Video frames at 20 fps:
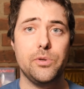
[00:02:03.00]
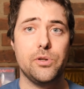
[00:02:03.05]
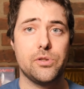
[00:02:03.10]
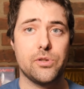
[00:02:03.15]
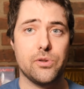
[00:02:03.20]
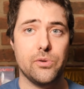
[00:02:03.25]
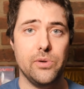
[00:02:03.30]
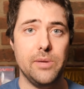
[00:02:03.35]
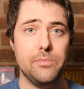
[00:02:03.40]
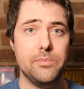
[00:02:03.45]
your
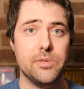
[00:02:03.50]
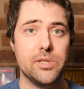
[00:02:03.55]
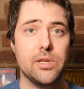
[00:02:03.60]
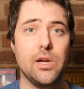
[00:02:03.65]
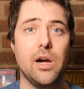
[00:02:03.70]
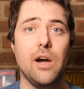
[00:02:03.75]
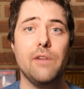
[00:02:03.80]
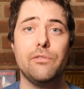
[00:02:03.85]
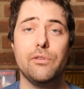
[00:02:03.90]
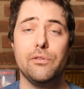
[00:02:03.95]
scripts,
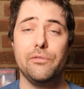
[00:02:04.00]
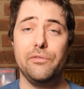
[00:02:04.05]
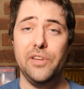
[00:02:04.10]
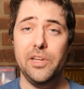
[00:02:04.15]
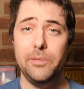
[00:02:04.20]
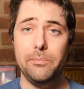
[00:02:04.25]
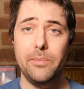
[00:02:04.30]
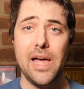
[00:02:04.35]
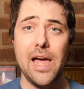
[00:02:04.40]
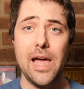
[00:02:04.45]
offer
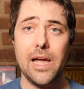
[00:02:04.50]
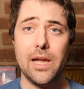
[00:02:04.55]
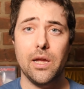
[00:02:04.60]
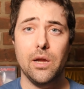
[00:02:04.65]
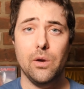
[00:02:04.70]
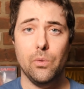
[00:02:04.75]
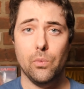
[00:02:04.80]
feedback,